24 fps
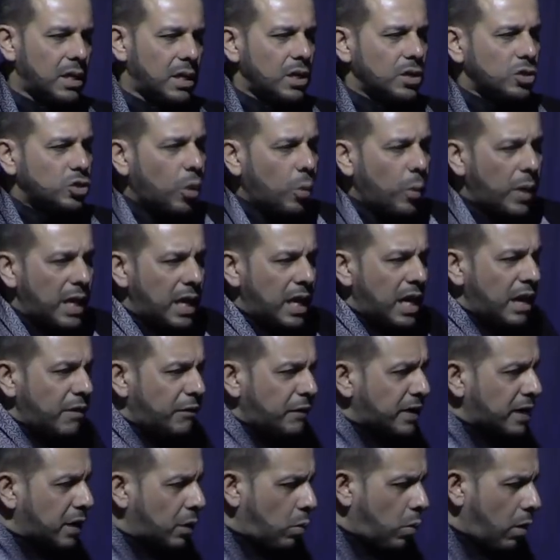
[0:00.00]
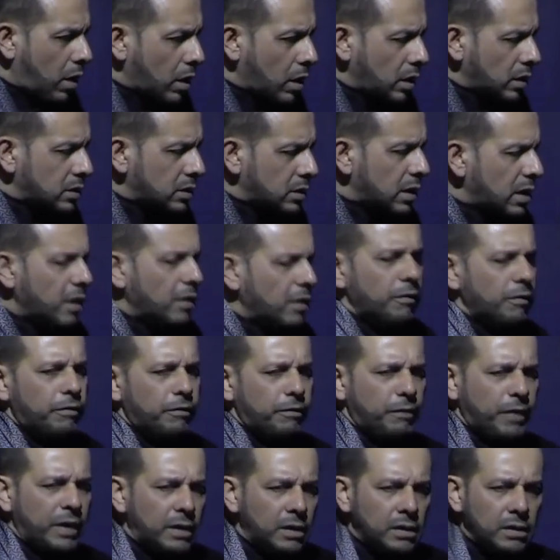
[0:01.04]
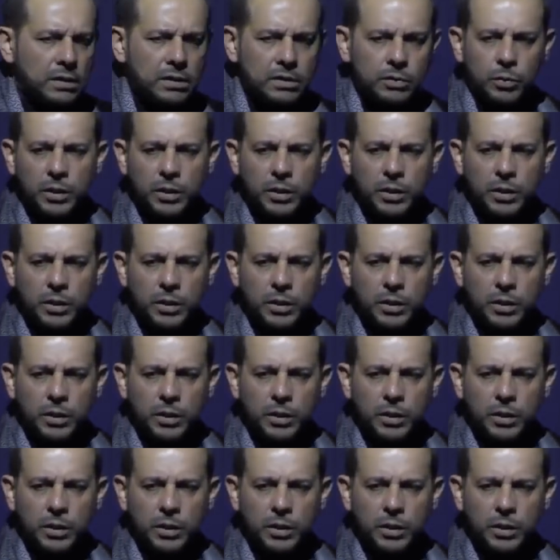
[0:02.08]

So we live in a world filled